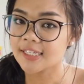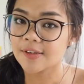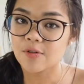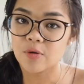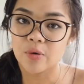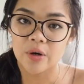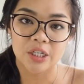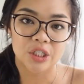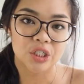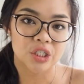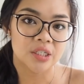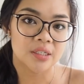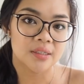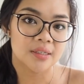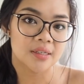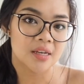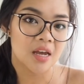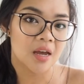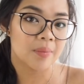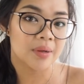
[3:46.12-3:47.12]
of
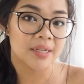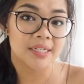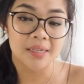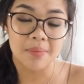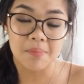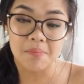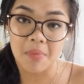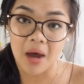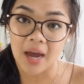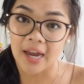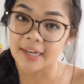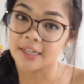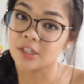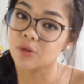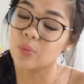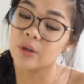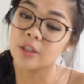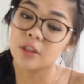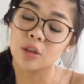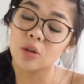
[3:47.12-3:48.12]
questions coming to mind
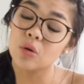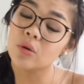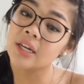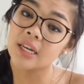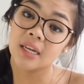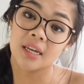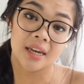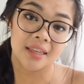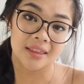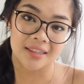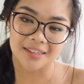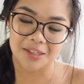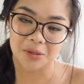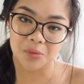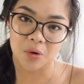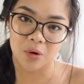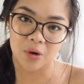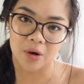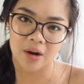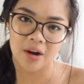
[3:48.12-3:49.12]
when looking at this
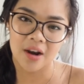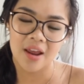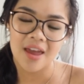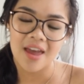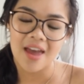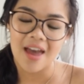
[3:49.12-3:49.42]
quote